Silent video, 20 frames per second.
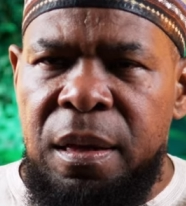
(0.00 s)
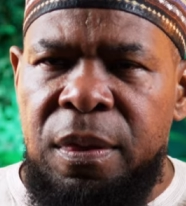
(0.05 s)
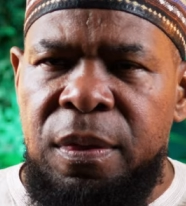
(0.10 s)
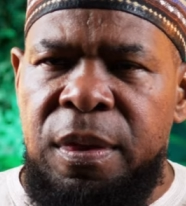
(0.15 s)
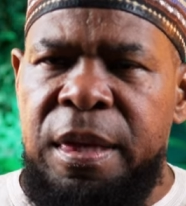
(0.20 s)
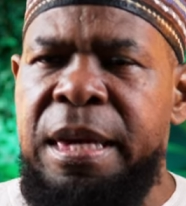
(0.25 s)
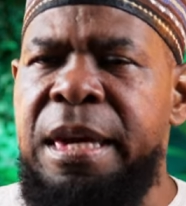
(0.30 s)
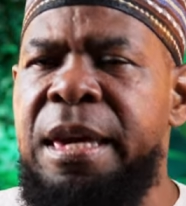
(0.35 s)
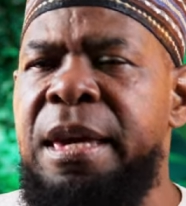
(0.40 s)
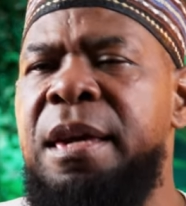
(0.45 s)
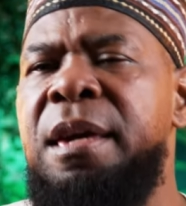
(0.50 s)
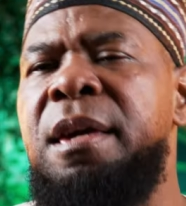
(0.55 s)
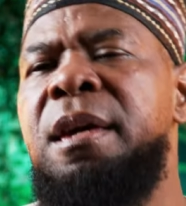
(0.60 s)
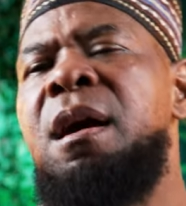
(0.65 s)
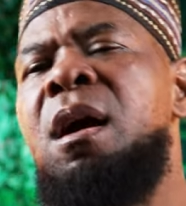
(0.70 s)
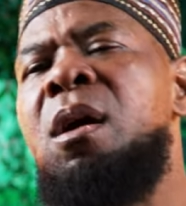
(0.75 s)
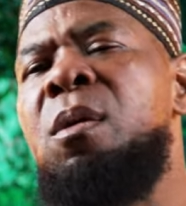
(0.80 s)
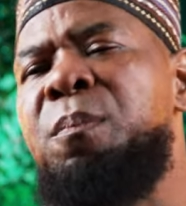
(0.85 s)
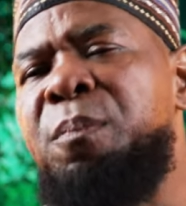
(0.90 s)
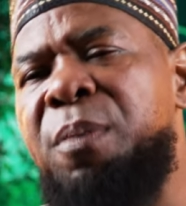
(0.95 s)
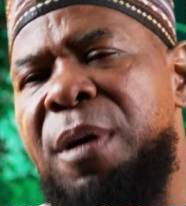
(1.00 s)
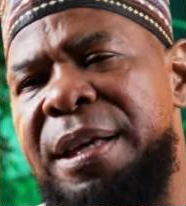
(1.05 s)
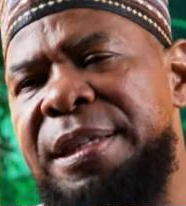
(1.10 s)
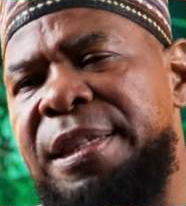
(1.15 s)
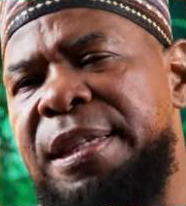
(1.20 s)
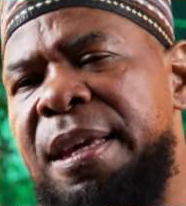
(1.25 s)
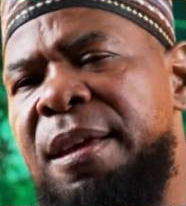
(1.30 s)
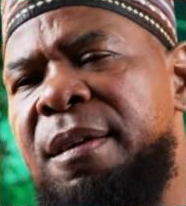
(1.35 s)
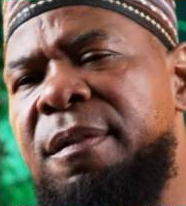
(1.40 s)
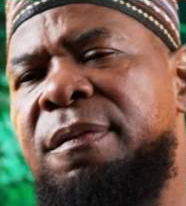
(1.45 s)
The
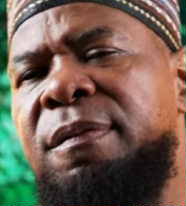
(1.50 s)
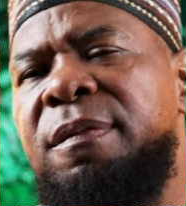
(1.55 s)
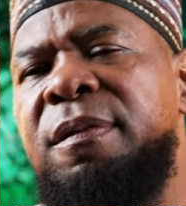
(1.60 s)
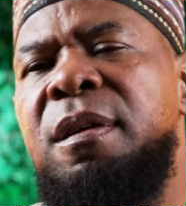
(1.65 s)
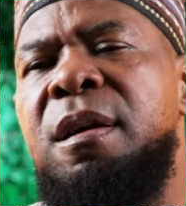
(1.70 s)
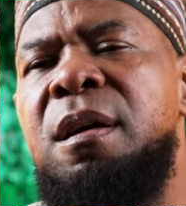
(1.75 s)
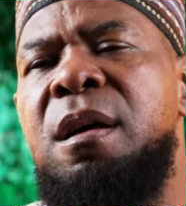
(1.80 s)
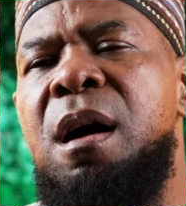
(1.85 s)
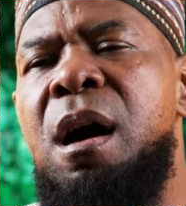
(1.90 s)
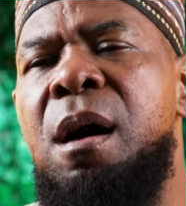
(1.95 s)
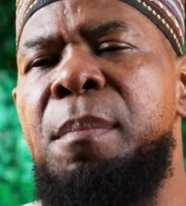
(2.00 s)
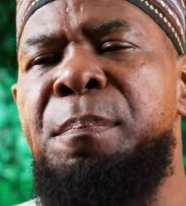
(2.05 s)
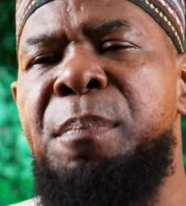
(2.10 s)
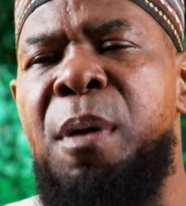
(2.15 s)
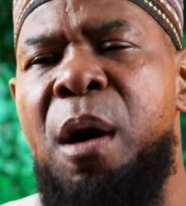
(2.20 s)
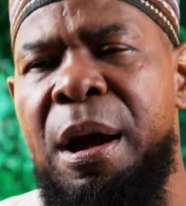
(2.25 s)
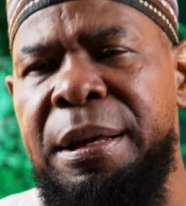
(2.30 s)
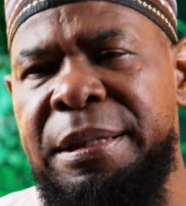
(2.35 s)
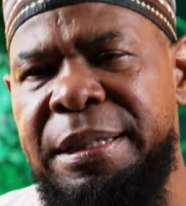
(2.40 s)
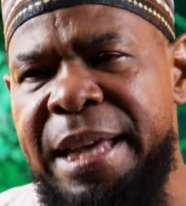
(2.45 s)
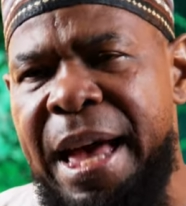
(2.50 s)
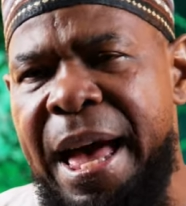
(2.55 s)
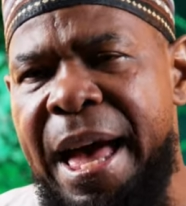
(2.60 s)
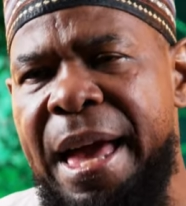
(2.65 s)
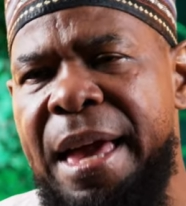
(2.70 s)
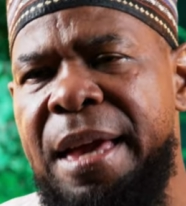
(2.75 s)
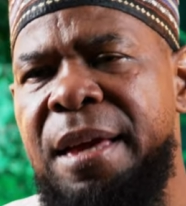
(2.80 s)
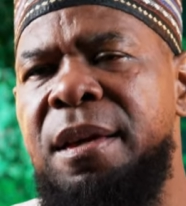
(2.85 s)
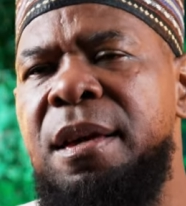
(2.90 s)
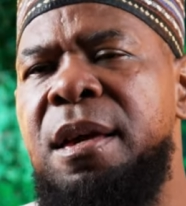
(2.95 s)
oppressive,
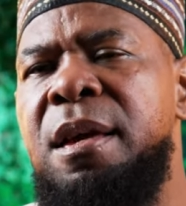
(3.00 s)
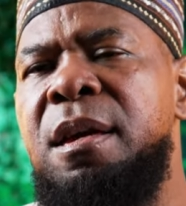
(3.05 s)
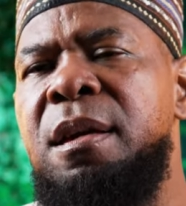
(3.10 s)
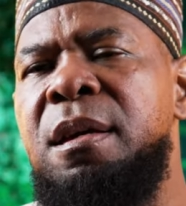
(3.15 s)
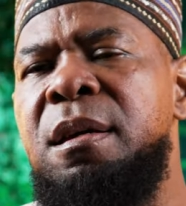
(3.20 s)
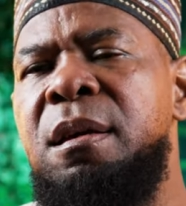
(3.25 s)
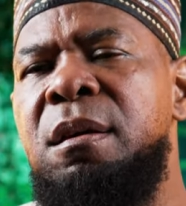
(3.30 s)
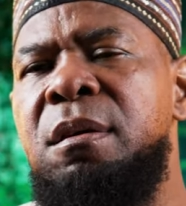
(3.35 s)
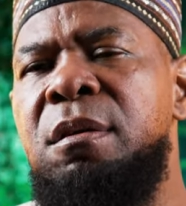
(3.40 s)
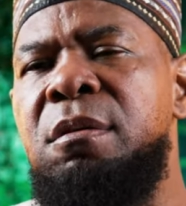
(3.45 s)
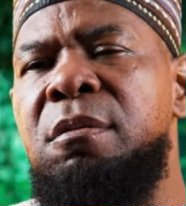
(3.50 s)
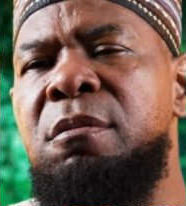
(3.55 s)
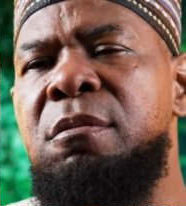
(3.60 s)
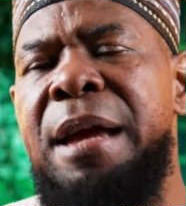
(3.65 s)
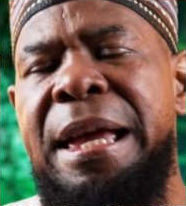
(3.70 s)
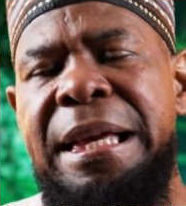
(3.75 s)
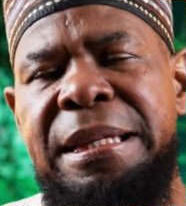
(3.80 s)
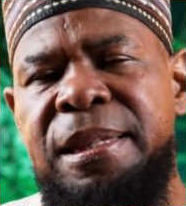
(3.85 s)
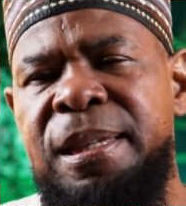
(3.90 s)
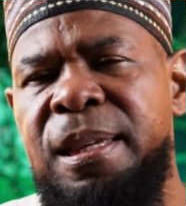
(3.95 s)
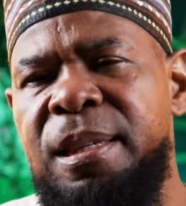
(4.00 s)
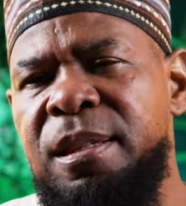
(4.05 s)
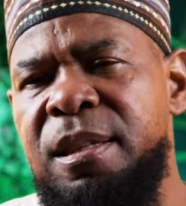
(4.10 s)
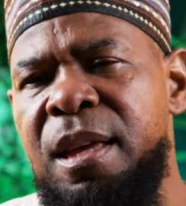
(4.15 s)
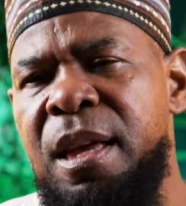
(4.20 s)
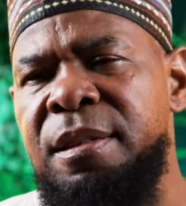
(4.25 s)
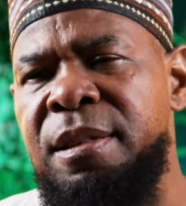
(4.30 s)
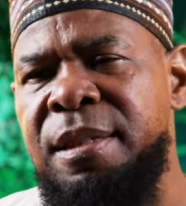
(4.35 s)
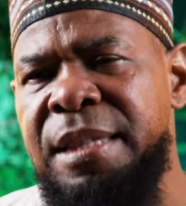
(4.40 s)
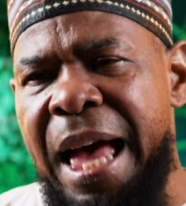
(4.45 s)
apartheid, racist
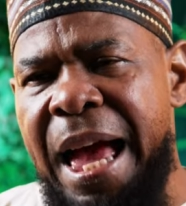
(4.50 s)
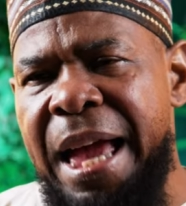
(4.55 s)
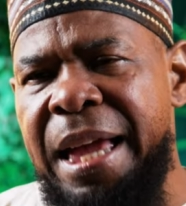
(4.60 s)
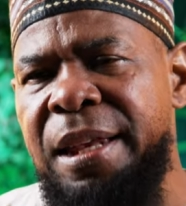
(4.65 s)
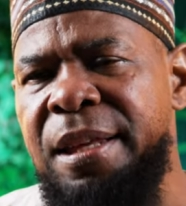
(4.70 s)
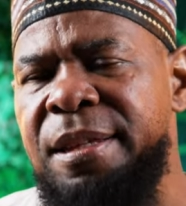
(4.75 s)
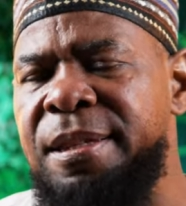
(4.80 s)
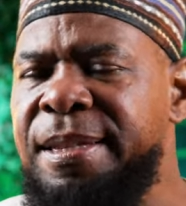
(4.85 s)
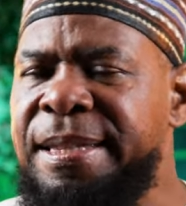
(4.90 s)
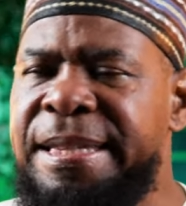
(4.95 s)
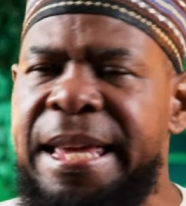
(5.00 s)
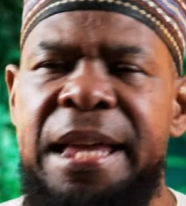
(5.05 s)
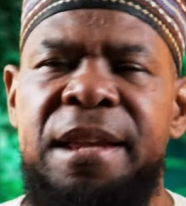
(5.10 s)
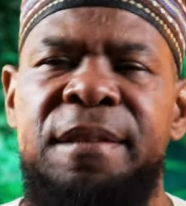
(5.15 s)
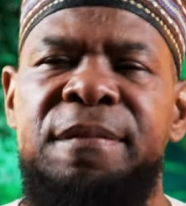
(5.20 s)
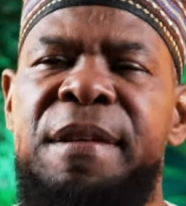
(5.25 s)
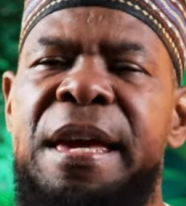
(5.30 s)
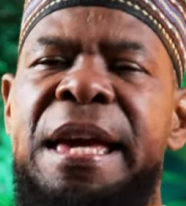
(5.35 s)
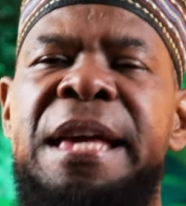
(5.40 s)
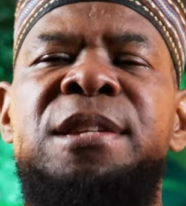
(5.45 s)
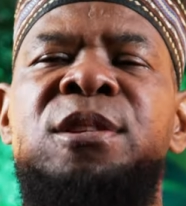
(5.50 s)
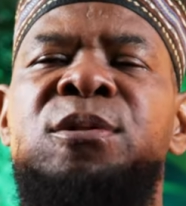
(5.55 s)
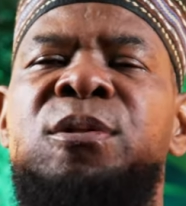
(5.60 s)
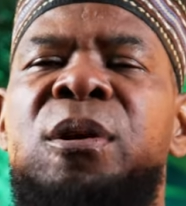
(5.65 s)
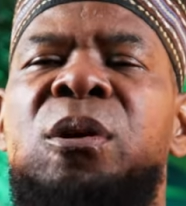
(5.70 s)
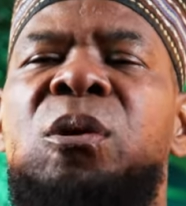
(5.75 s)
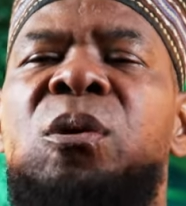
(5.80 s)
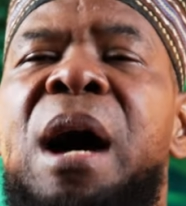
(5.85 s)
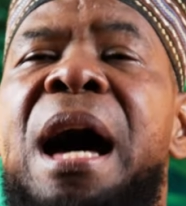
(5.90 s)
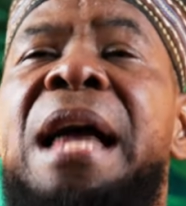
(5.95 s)
Zionist state of
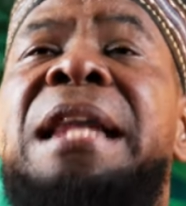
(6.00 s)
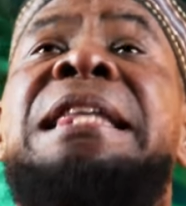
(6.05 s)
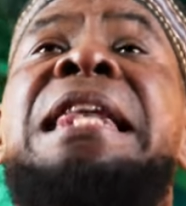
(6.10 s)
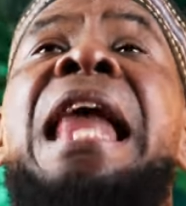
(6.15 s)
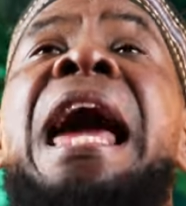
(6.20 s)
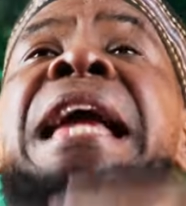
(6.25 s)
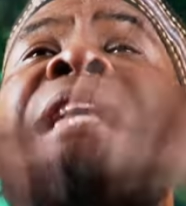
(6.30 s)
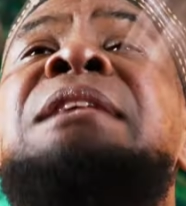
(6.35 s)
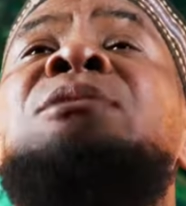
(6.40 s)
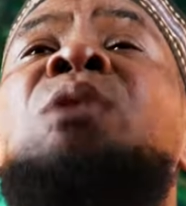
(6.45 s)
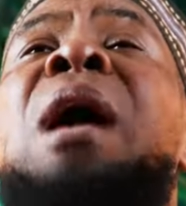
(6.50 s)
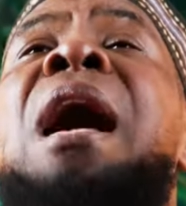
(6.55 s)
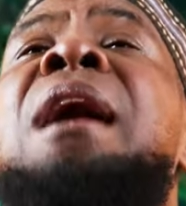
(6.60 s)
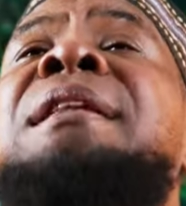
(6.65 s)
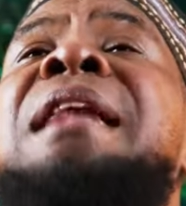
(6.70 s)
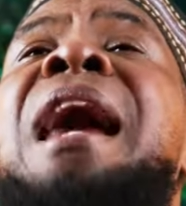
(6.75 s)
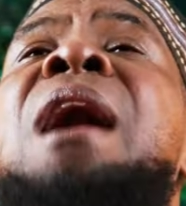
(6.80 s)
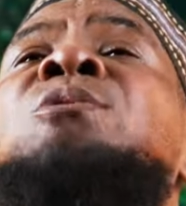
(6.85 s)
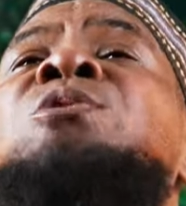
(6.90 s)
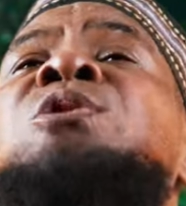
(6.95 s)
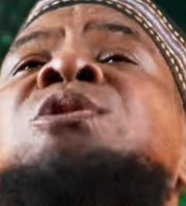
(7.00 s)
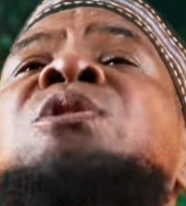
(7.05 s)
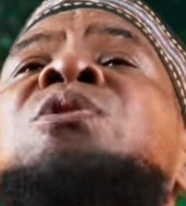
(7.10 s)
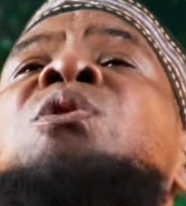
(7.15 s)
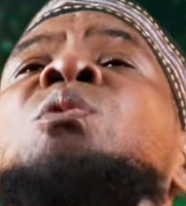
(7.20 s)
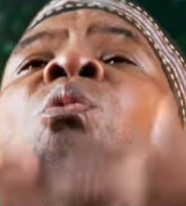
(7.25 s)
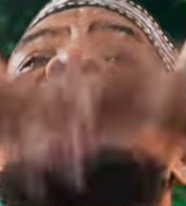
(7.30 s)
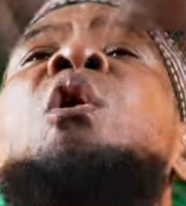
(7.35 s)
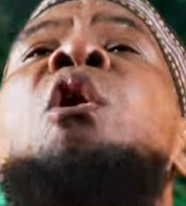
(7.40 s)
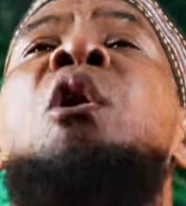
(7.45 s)
Israel announced to
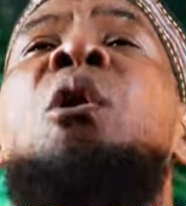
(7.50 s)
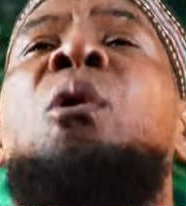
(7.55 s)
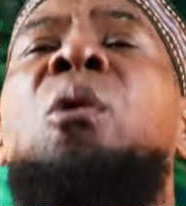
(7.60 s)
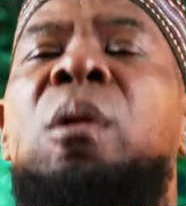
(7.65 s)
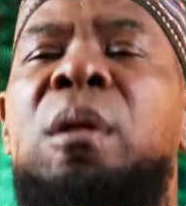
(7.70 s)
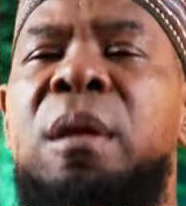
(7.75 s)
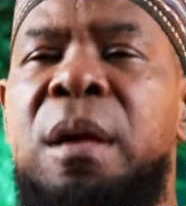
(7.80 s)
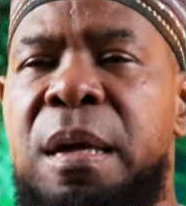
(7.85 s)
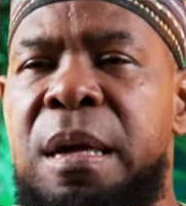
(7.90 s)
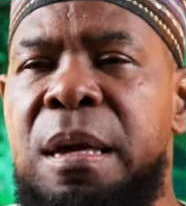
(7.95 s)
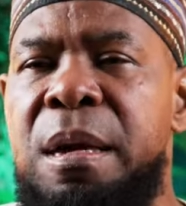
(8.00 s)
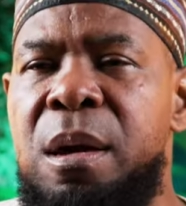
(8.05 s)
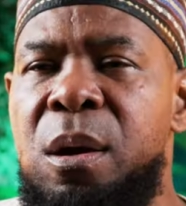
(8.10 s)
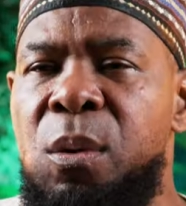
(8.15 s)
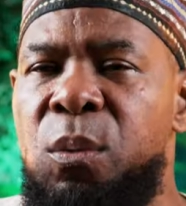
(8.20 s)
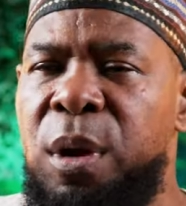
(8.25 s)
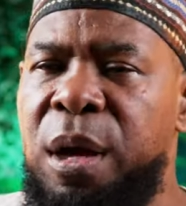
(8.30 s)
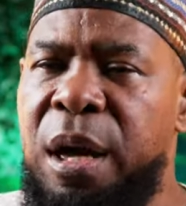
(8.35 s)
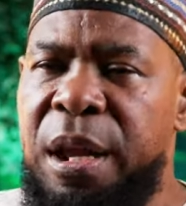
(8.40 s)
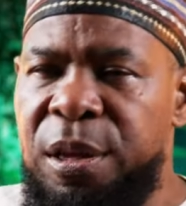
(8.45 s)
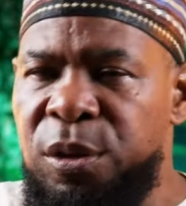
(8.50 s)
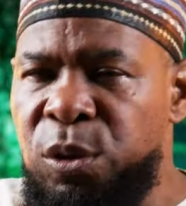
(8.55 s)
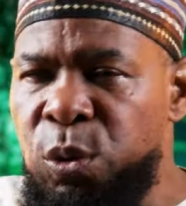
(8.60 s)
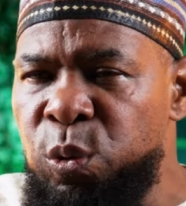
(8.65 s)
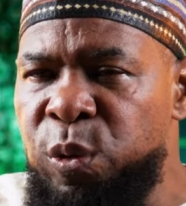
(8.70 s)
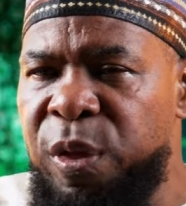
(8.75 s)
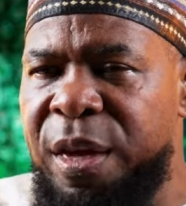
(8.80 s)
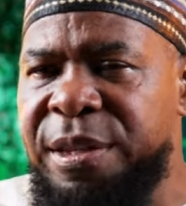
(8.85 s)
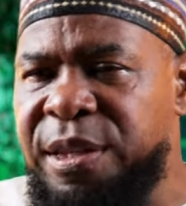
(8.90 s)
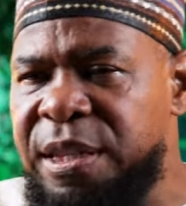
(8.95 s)
the world, we're going to
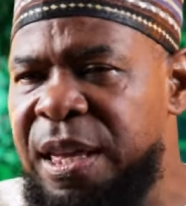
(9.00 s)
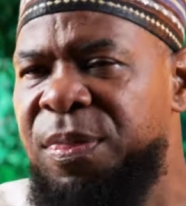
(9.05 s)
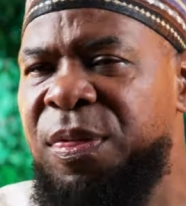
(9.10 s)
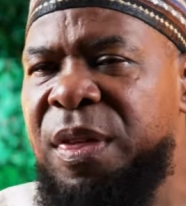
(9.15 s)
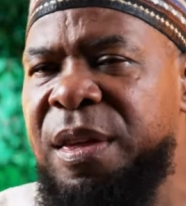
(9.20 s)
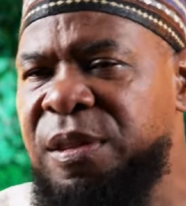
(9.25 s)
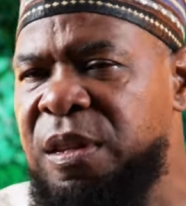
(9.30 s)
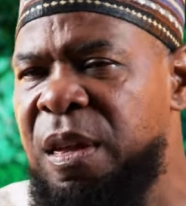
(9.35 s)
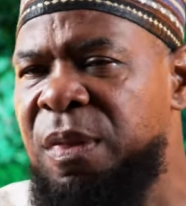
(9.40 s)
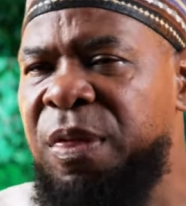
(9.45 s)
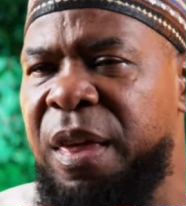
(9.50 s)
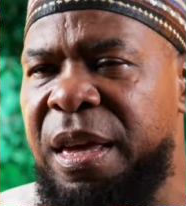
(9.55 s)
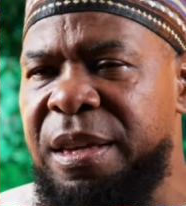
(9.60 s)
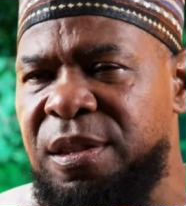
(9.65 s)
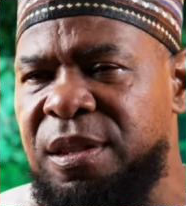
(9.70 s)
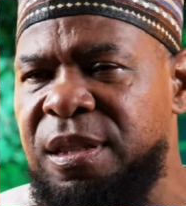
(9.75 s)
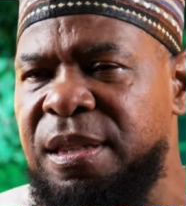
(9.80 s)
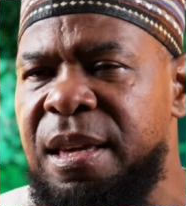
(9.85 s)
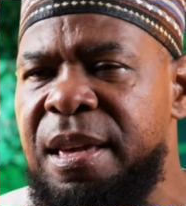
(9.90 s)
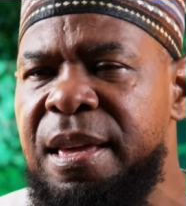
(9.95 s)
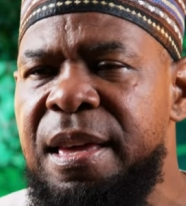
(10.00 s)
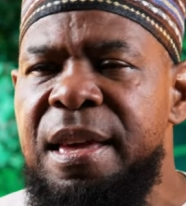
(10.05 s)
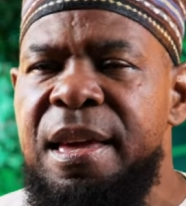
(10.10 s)
do this and this and this.